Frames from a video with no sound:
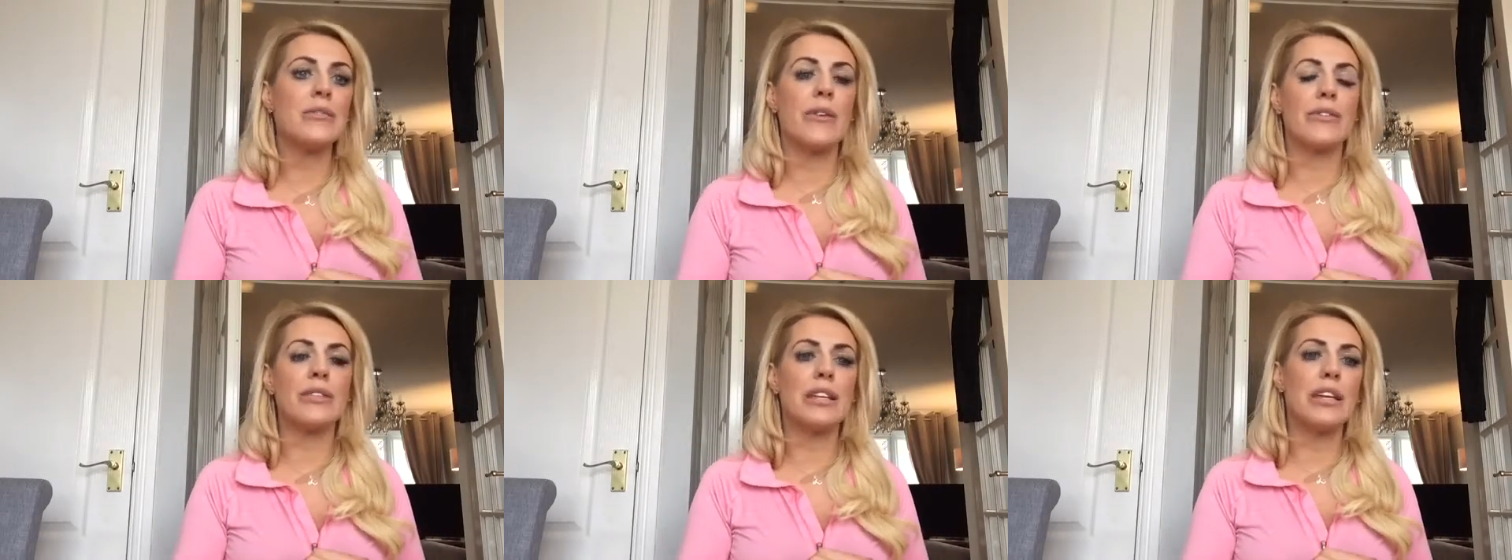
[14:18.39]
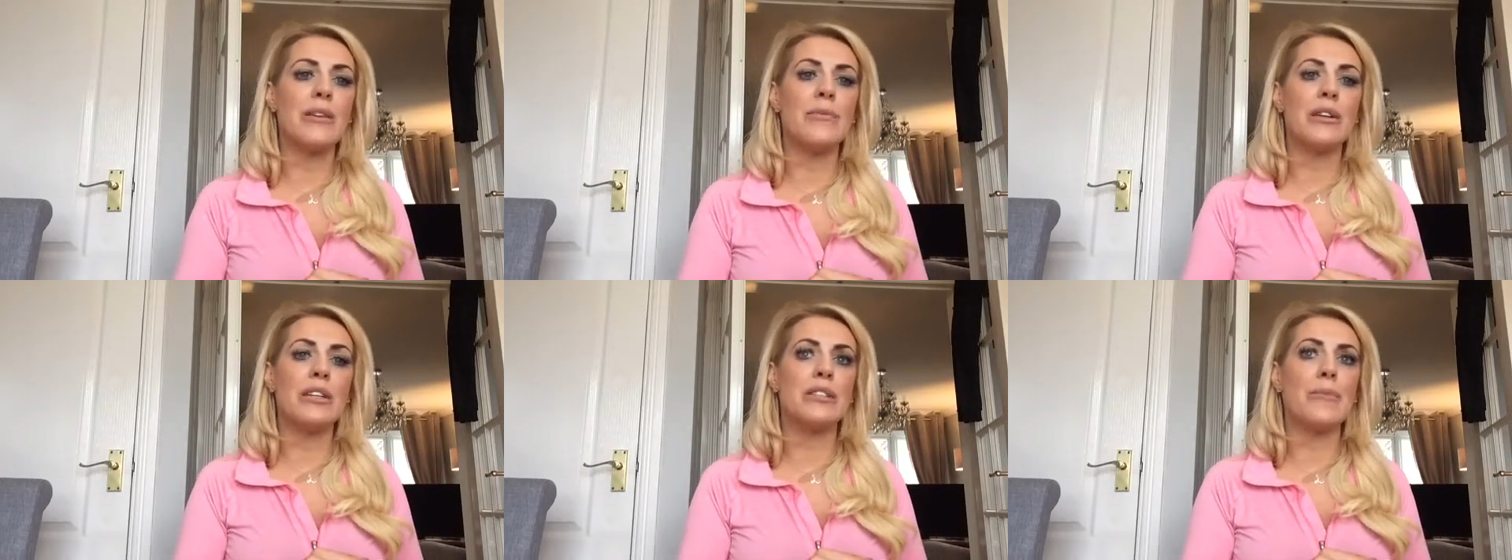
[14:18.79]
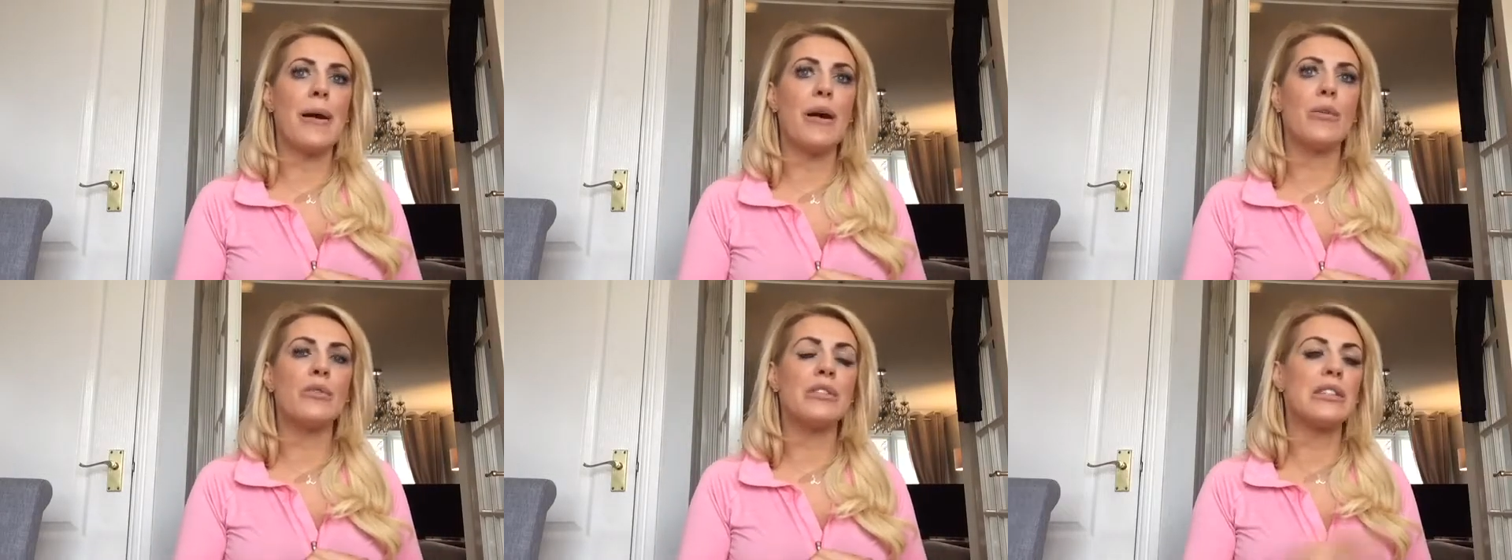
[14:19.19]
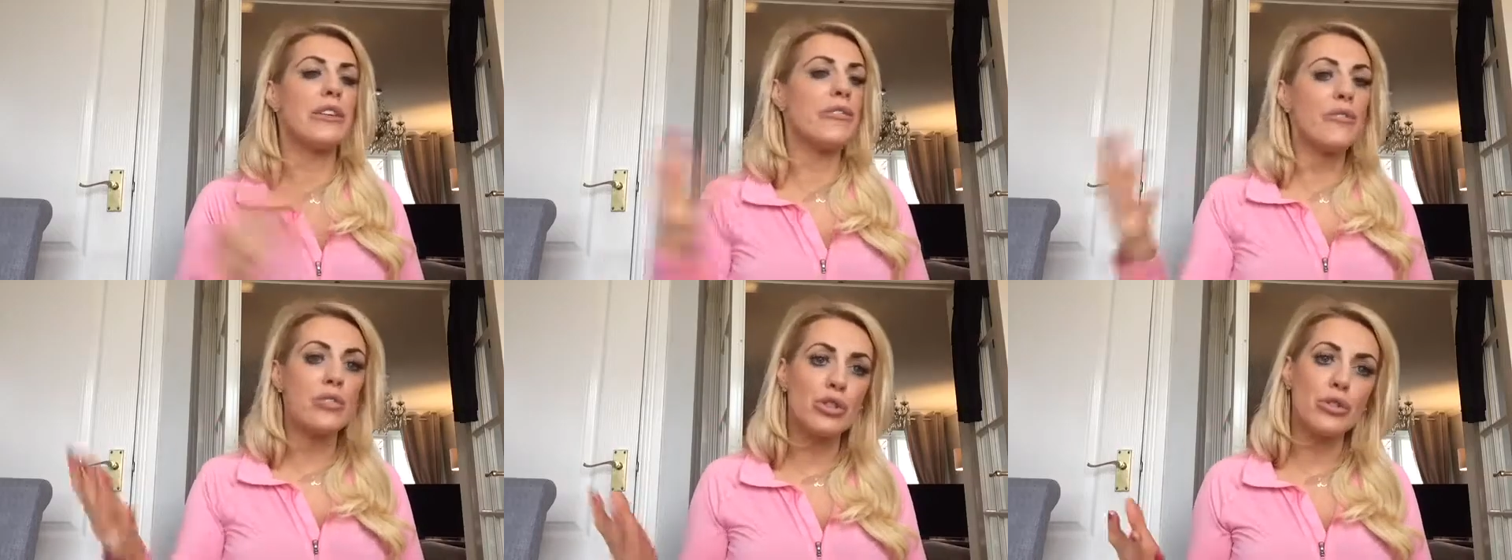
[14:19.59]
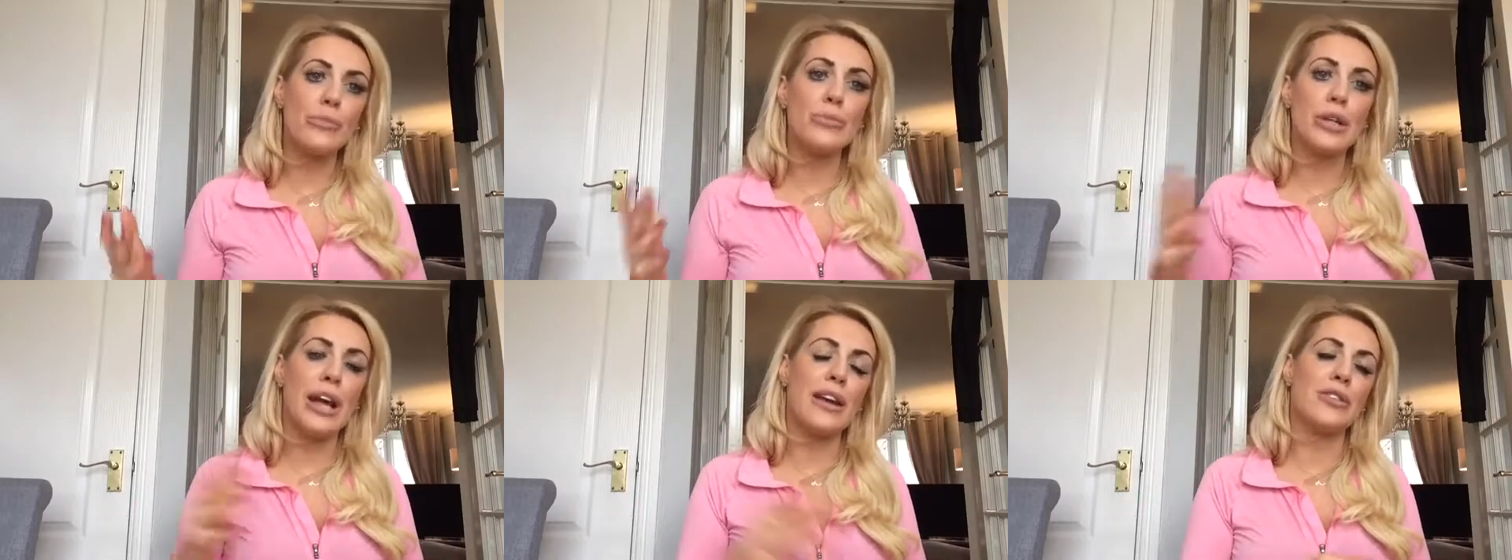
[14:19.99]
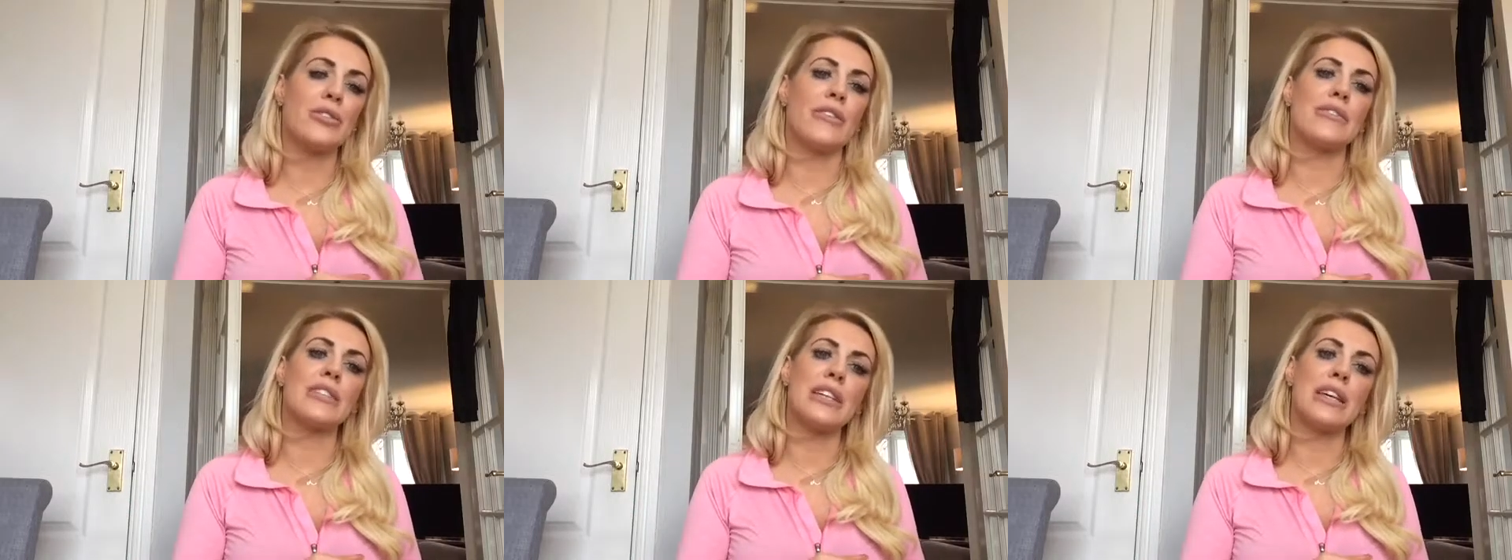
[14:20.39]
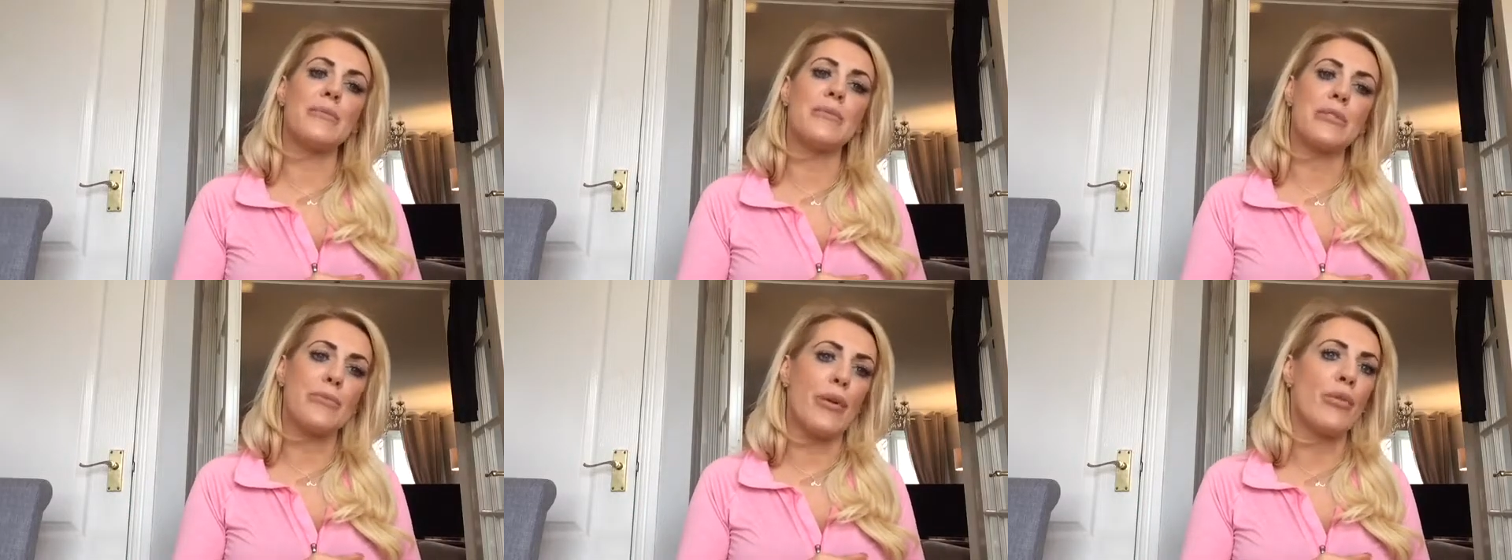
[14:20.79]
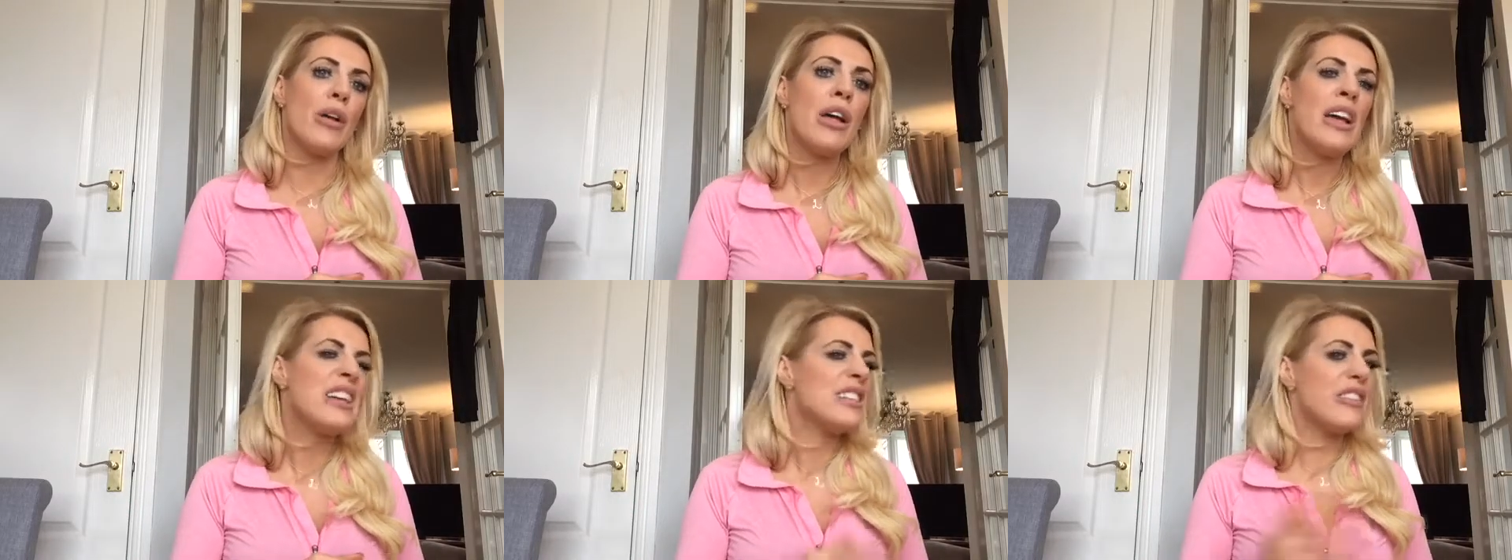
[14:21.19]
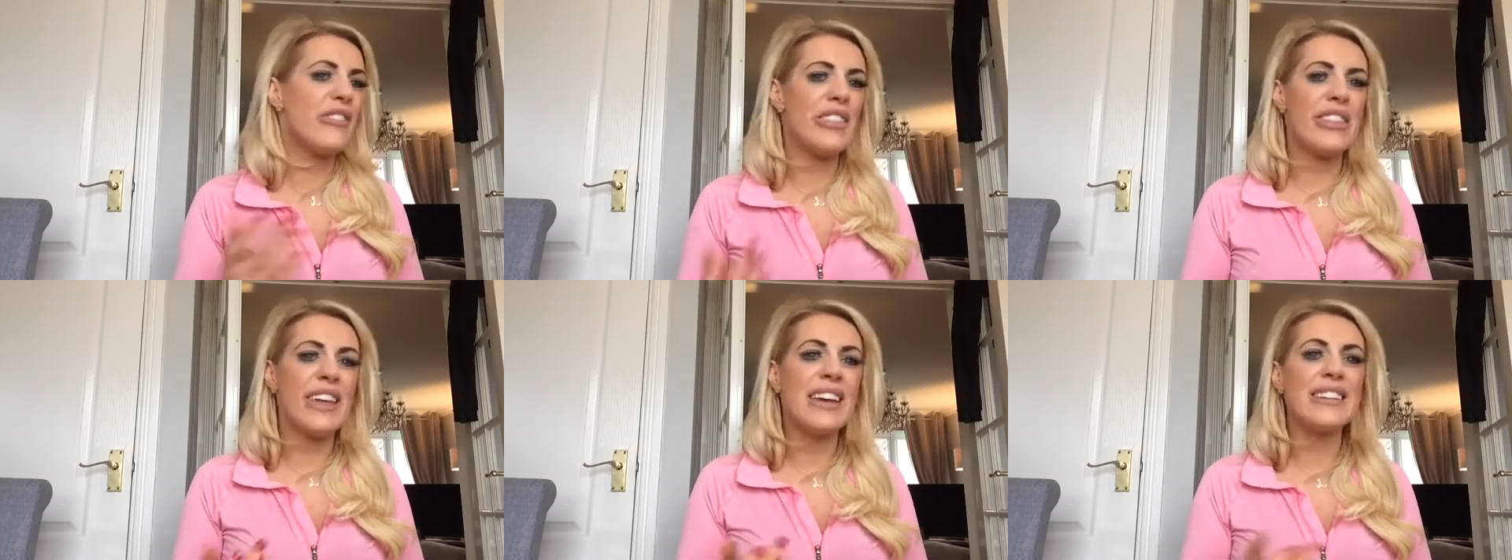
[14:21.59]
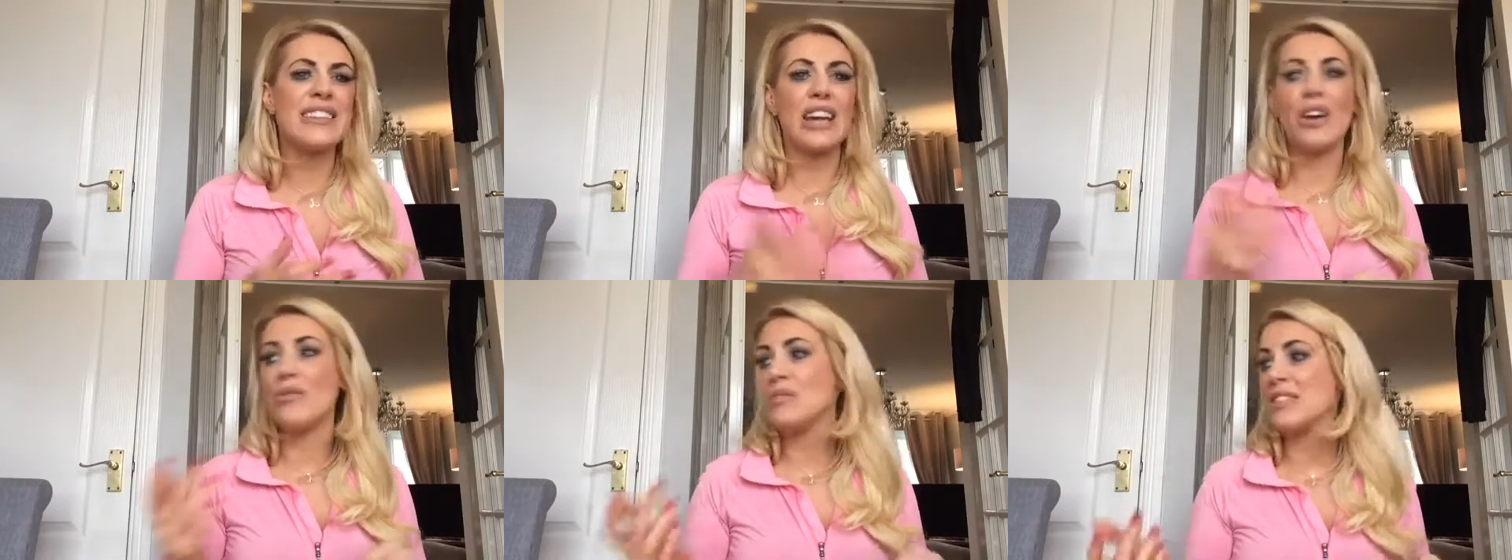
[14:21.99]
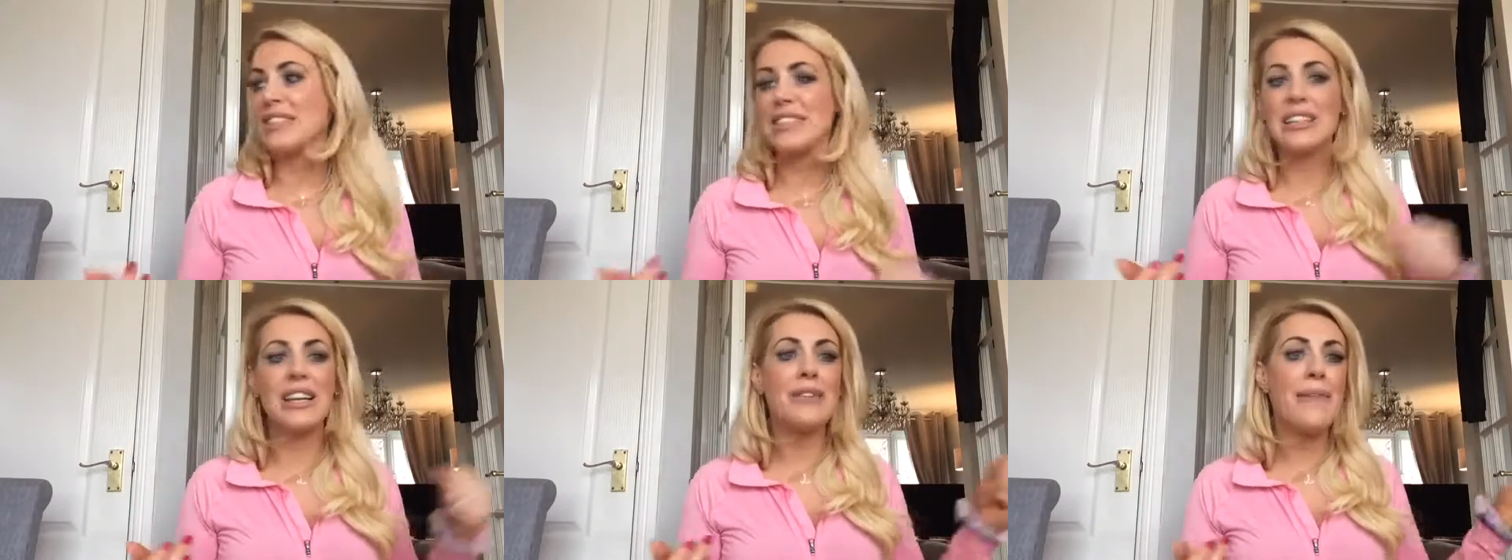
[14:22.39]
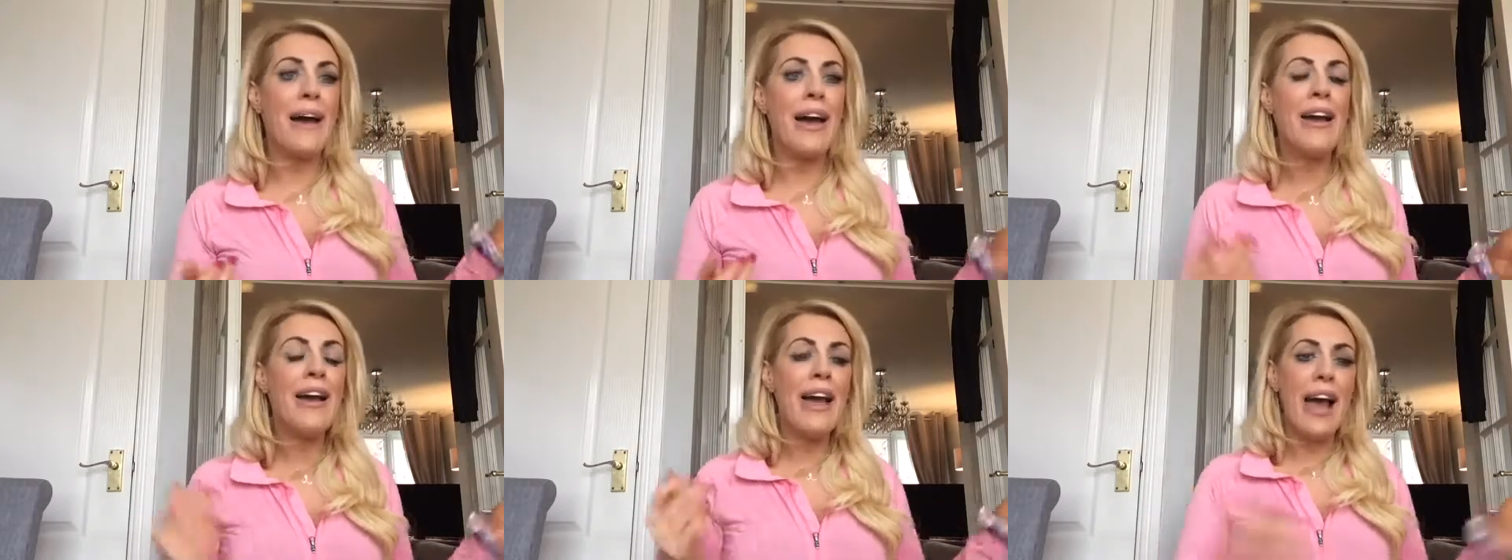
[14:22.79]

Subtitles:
you have schemas about different subjects, you have schemas about different things, like going to the cinema.